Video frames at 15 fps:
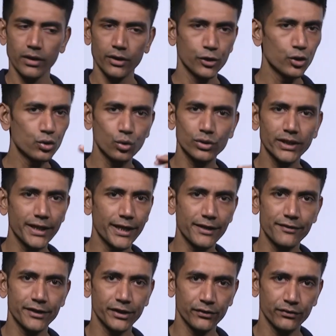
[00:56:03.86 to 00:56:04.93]
you took the
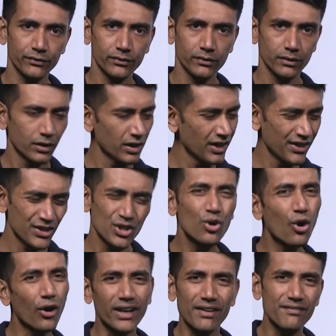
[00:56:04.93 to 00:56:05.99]
derivative, you
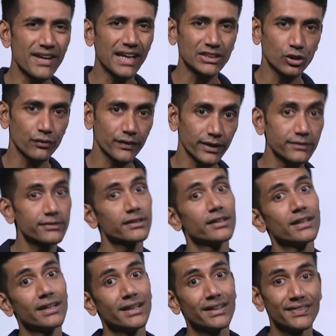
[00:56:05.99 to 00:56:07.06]
got f dash of x,
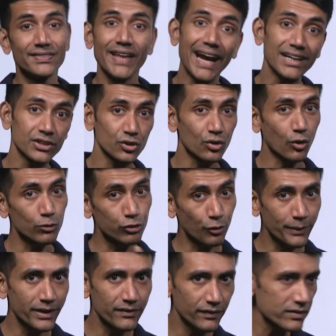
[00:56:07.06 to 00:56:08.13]
that should also
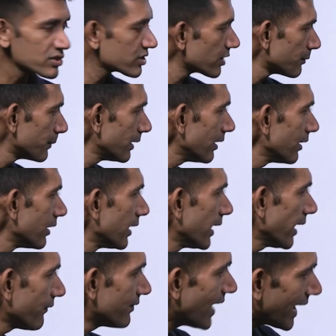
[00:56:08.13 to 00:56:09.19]
be differentiable.
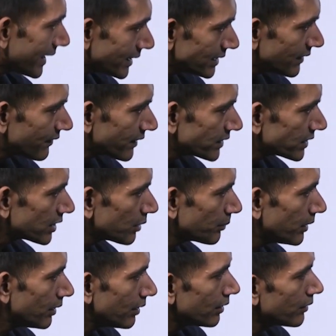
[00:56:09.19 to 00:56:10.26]
If that is
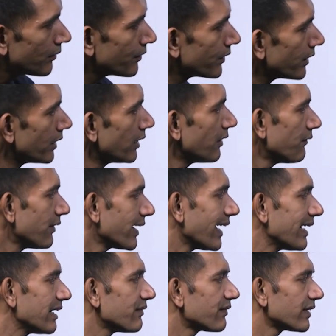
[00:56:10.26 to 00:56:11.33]
differentiable, we
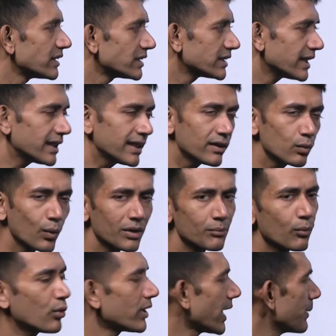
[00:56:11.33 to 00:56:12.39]
can differentiate it one
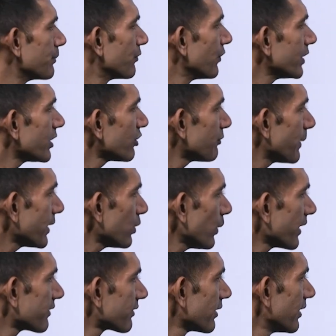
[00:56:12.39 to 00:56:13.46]
more time with respect to
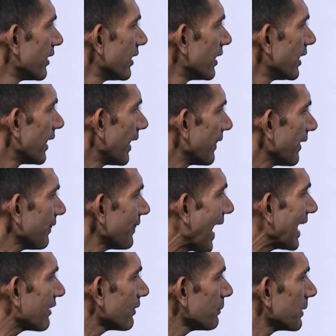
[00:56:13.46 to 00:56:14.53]
x, and then
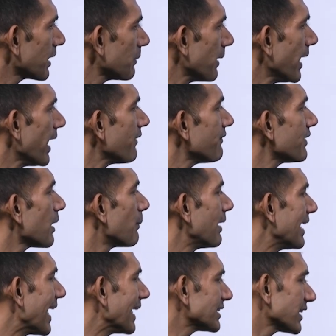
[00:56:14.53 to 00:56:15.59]
that will become f double
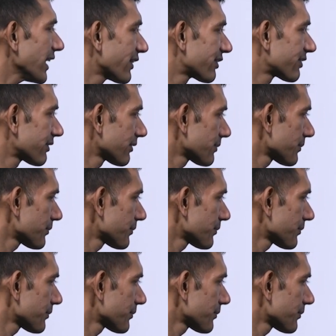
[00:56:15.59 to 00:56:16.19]
dash x.